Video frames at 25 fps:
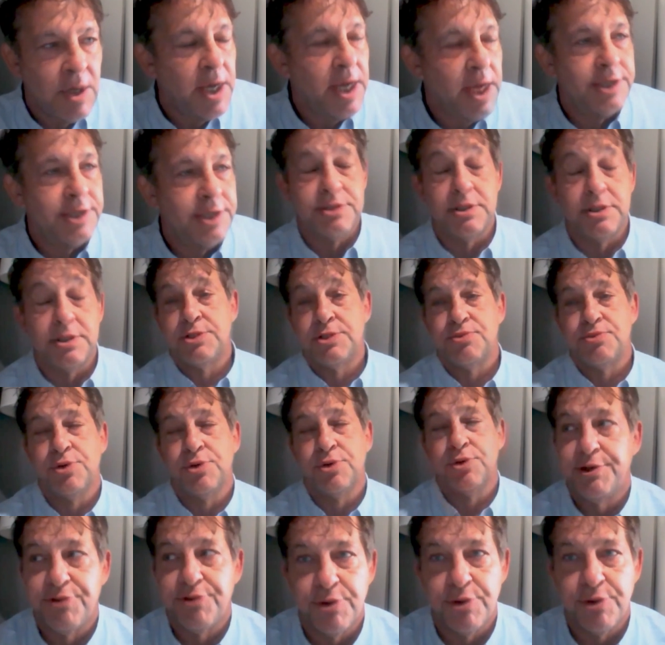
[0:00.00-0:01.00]
It's it's
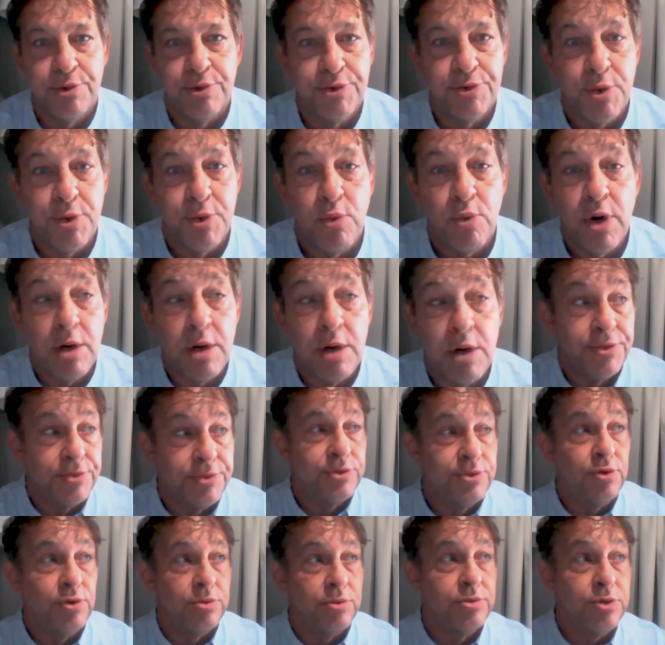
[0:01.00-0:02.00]
really true. The wall,
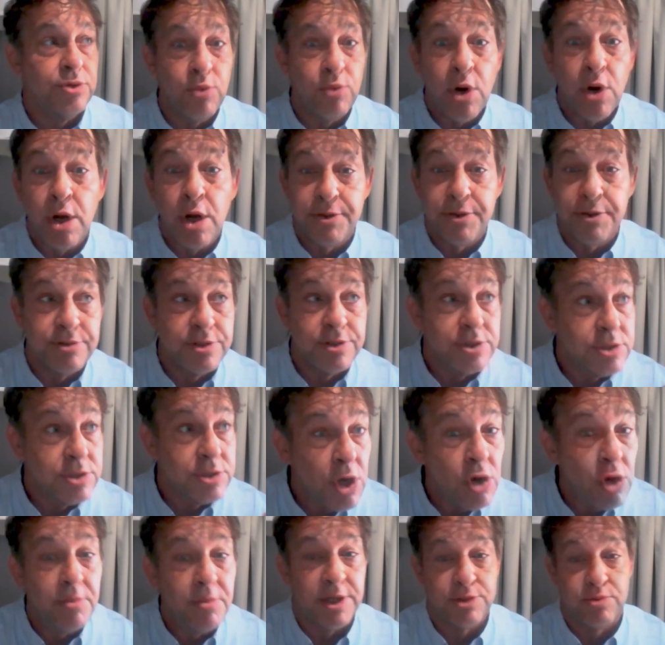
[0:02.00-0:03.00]
the, the wall. There's
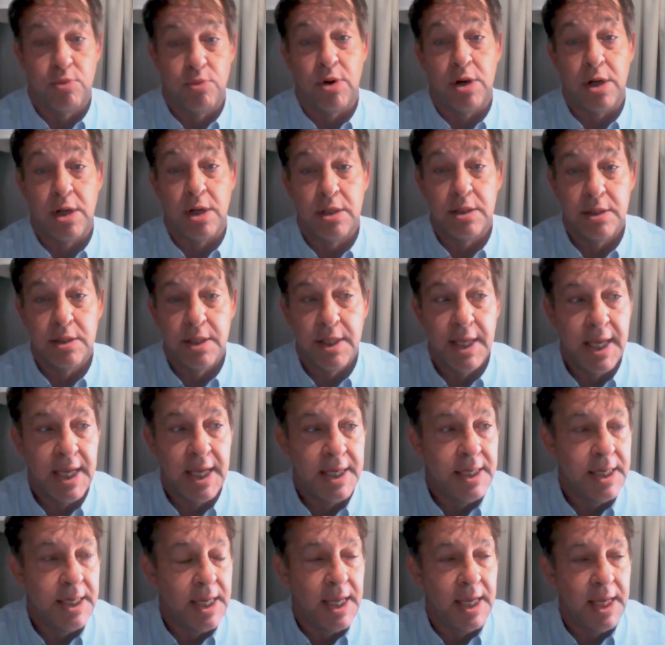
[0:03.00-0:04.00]
so much wall,
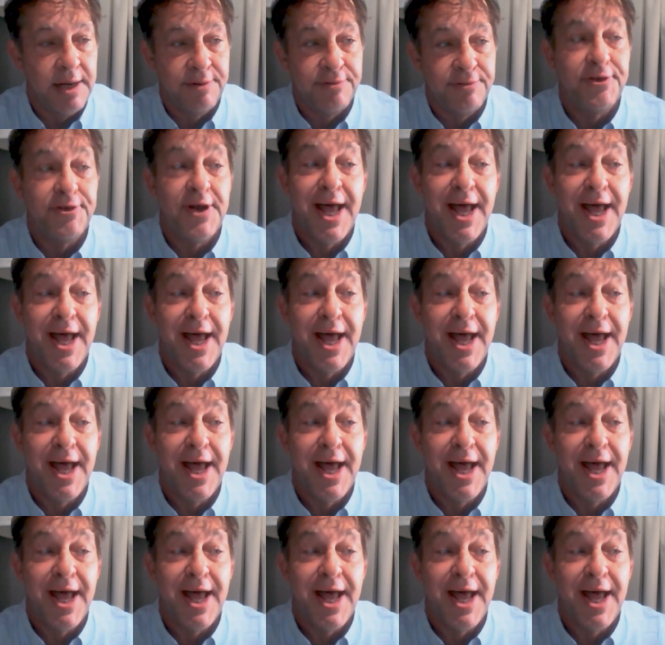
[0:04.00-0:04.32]
and and in